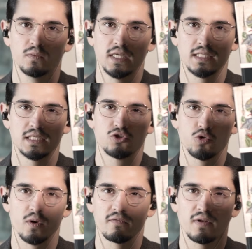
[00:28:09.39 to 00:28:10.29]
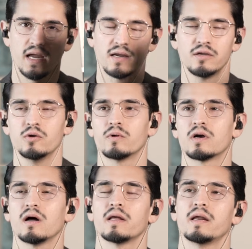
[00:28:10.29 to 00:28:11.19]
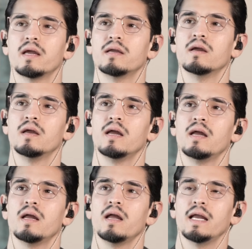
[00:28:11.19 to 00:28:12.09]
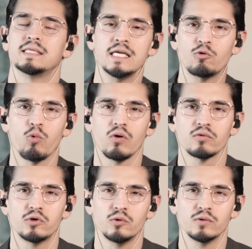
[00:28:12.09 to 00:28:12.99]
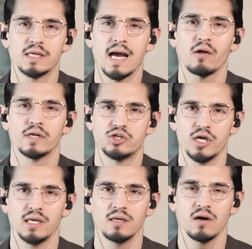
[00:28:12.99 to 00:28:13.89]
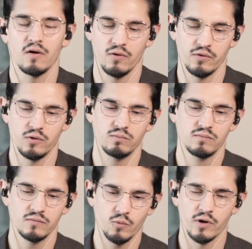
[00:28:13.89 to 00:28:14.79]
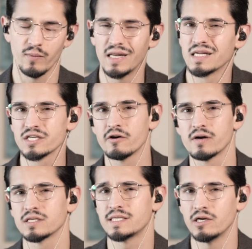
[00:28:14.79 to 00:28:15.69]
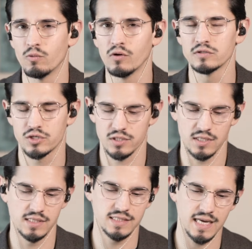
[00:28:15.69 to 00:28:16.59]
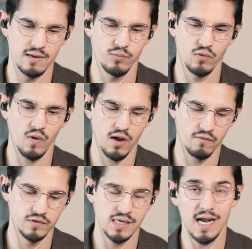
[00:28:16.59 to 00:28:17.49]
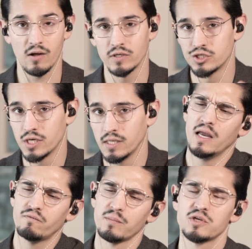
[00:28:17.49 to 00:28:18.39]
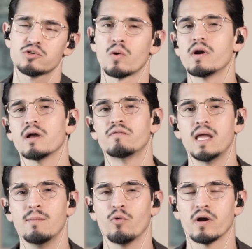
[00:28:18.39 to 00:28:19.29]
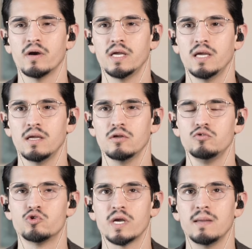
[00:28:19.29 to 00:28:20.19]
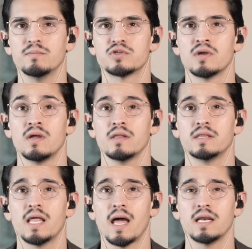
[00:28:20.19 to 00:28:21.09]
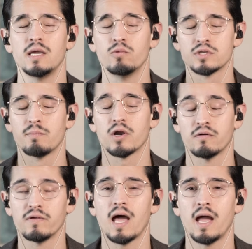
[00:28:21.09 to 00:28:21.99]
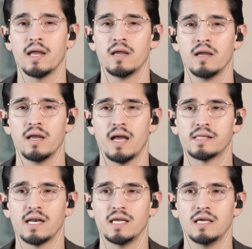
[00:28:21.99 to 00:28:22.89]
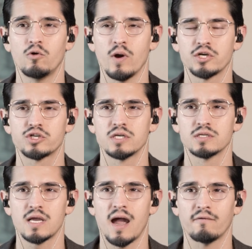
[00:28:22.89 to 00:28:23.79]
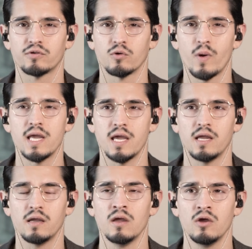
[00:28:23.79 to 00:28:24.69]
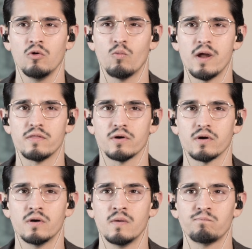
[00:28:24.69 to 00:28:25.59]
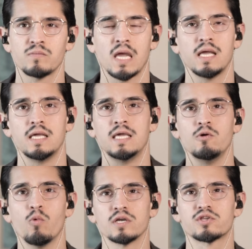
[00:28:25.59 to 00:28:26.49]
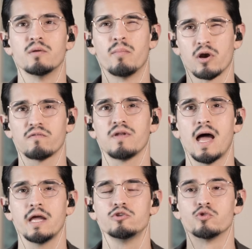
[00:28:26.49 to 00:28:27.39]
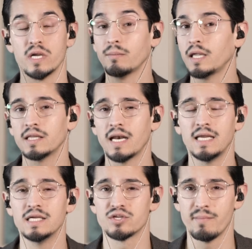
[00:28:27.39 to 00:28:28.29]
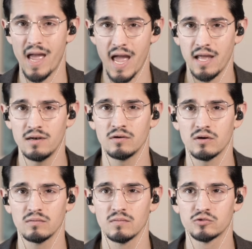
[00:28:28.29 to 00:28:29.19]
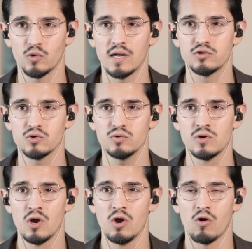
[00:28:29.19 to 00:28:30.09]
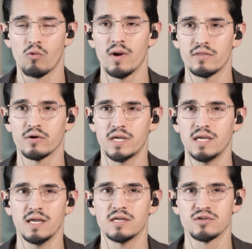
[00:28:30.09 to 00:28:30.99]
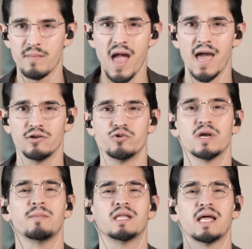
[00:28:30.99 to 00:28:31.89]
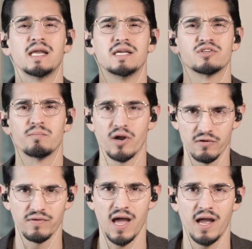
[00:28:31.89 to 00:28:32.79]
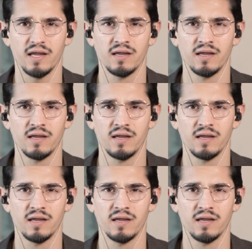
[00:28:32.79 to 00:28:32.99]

This is sort of like, you would call it a sequel to the Tao Te Ching, although you wouldn't really consider it a sequel. It's just a disciple of the Tao Te Ching. Infamous story of him where he dreams that he was a butterfly, and then he questions after waking whether he was the butterfly dreaming that he's a man, Chuang Tzu, or whether he is a man dreaming that he is a butterfly.